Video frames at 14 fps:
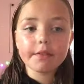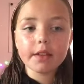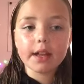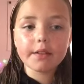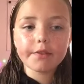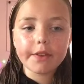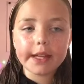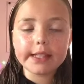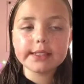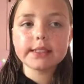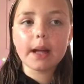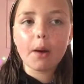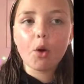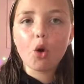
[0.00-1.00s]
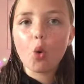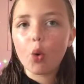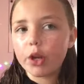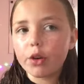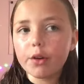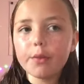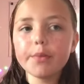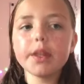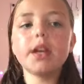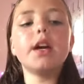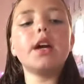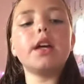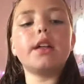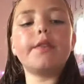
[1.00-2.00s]
and face oil.
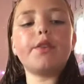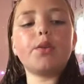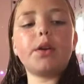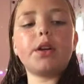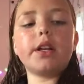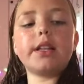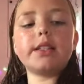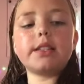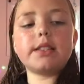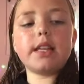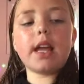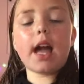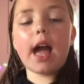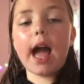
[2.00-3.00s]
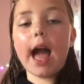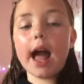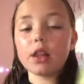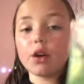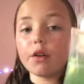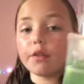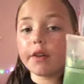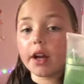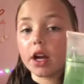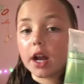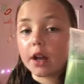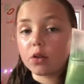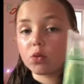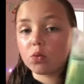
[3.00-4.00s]
If you're wondering, this is the aloe
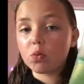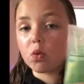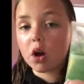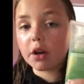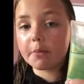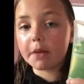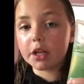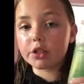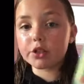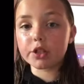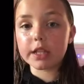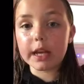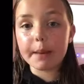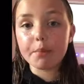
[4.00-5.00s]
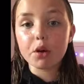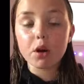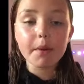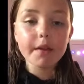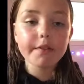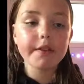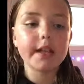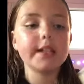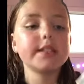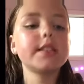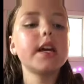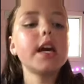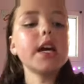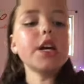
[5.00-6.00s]
vera and water mixture that I put on my
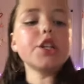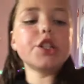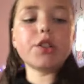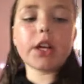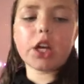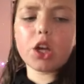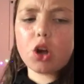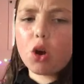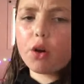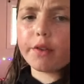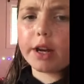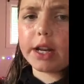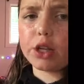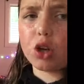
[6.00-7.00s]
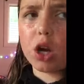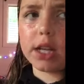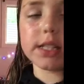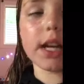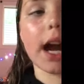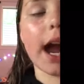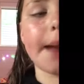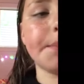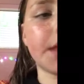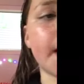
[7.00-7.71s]
face, just so I can go over it, not in time